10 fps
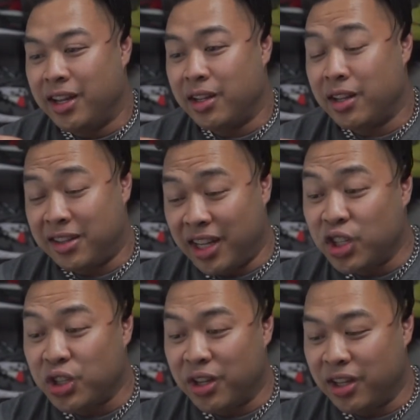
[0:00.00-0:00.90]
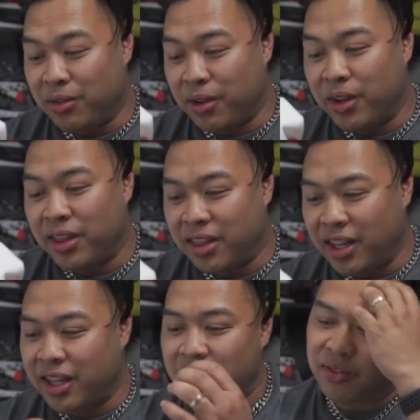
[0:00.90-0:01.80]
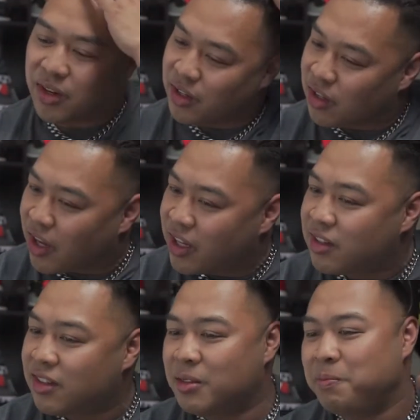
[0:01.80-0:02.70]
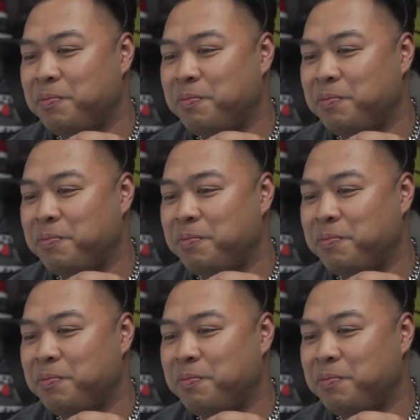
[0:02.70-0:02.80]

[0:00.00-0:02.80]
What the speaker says: the t-shirt is very thick. It's very nice.